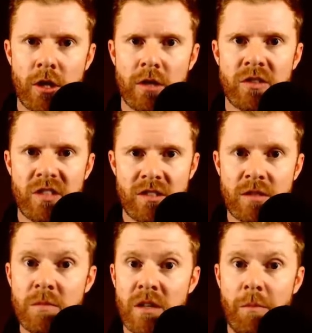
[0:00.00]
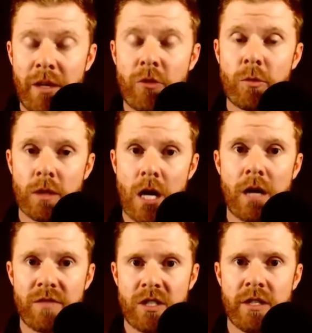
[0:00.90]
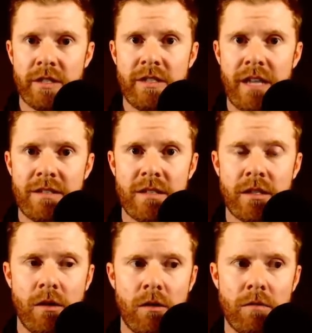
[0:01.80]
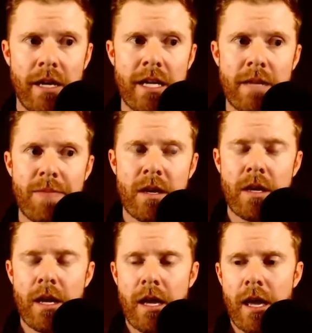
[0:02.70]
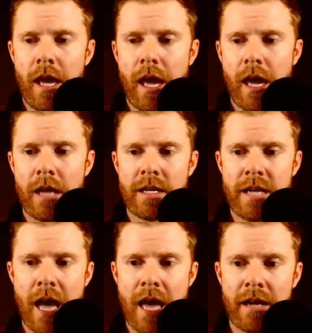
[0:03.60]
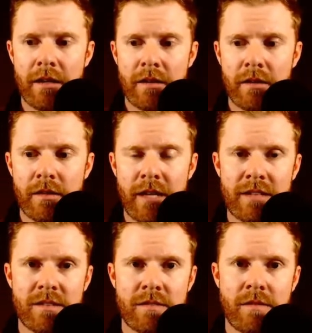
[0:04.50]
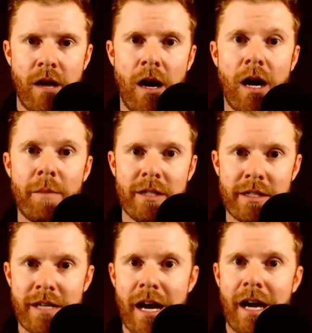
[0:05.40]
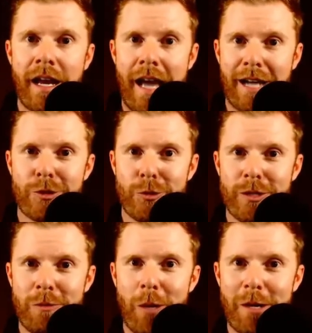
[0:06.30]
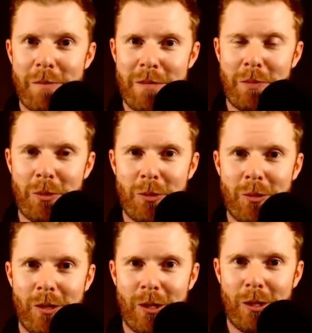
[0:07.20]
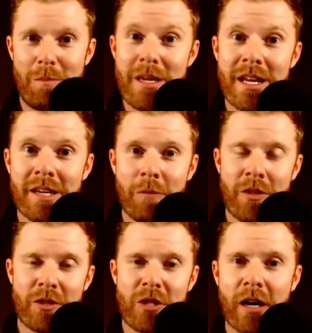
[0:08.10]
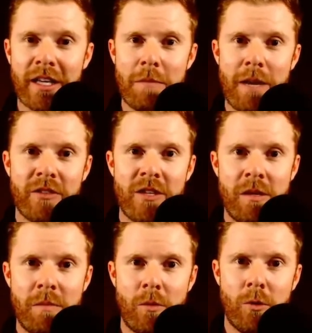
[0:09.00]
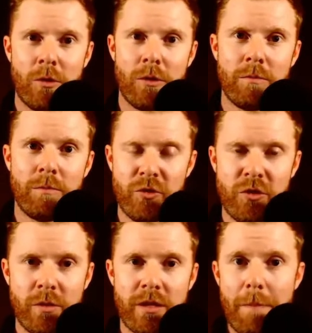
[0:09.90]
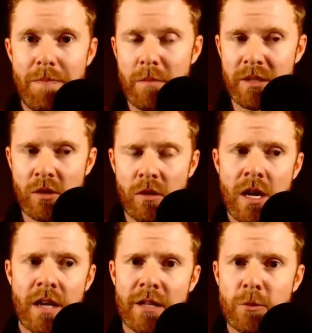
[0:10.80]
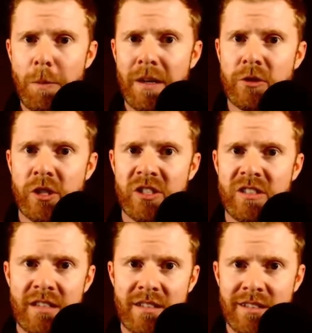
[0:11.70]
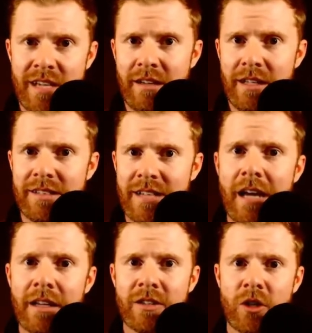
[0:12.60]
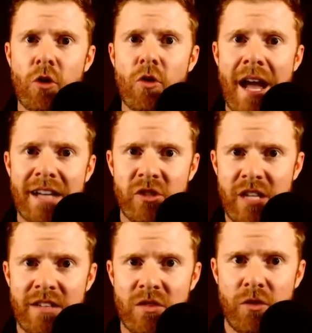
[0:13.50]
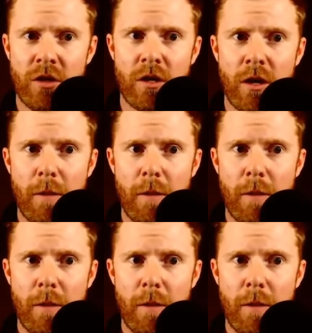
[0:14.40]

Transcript: systems that have been through a lot of security testing already. And yet, that's commonly not actually what people are meaning when they're talking about them or pursuing them. But so that's what penetration testing is kind of like. It's kind of like the crash test for a car.